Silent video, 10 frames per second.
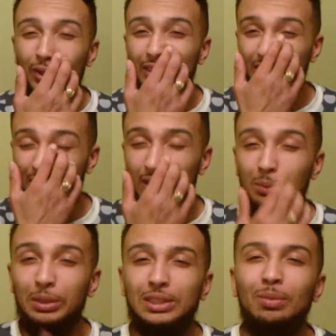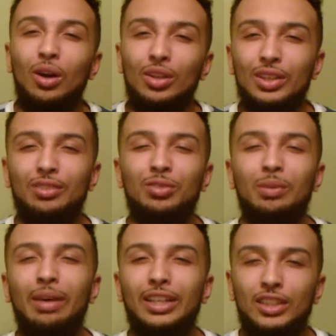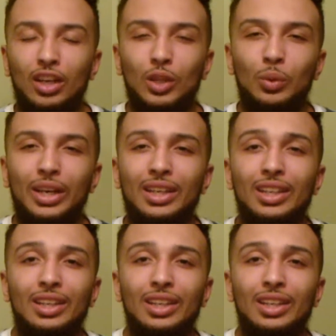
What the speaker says: is a little bit smaller for Max Holloway